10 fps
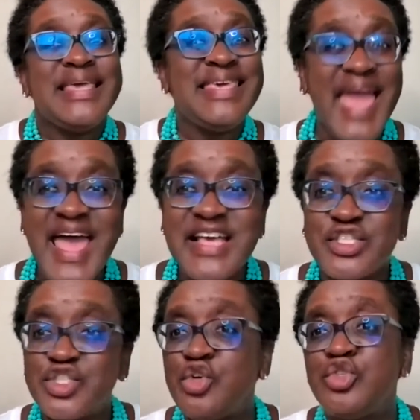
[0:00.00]

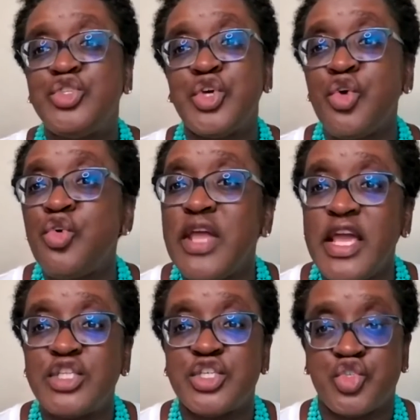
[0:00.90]
Yes, you do
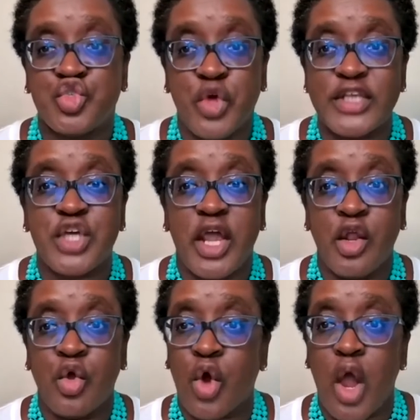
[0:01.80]
need to stretch
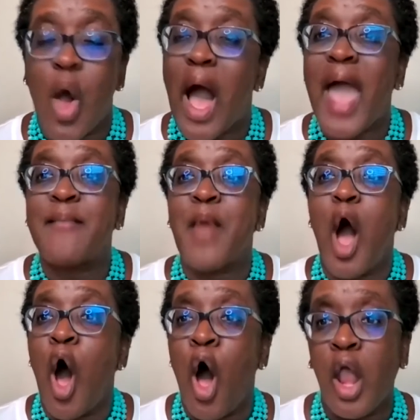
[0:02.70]
and grow. I am
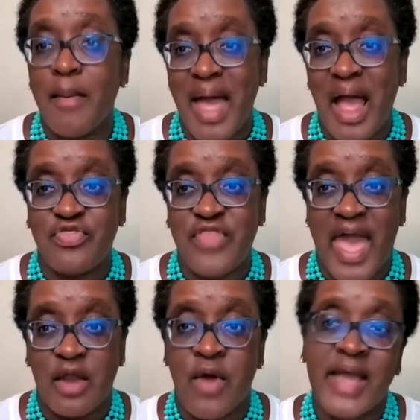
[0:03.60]
all about
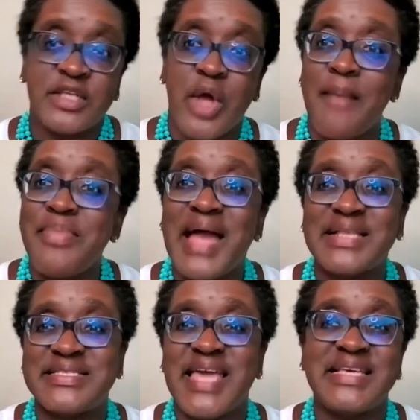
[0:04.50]
that, right? So I'm
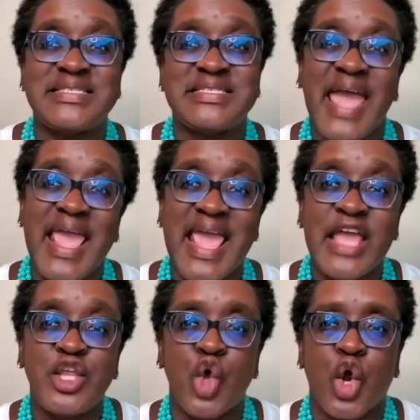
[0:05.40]
not saying stay
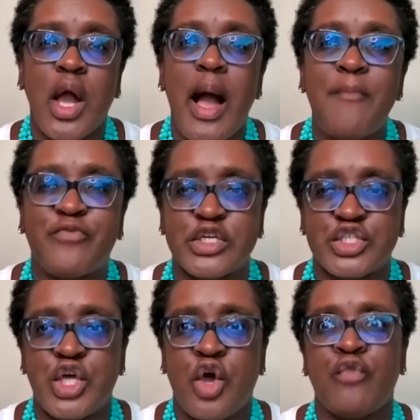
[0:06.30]
in your
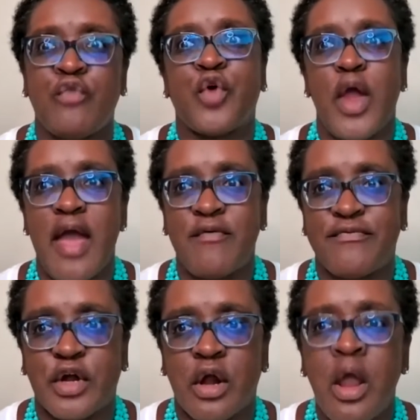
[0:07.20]
comfort zone
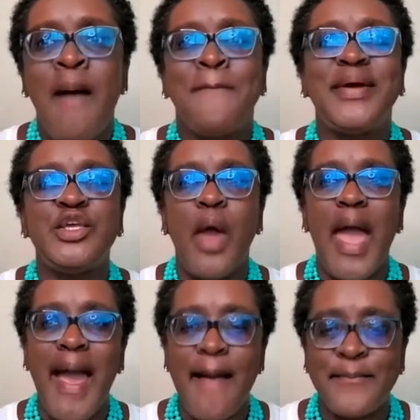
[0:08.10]
forever, but you